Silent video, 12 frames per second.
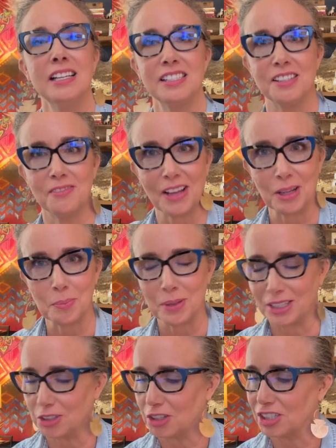
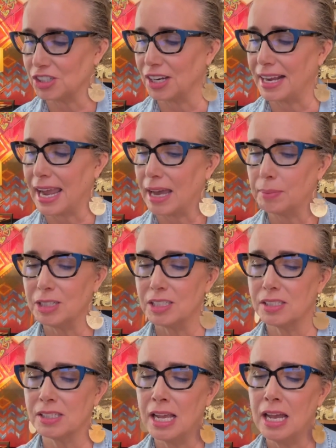developing nourishing
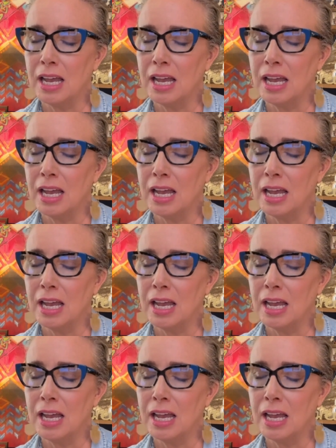habits,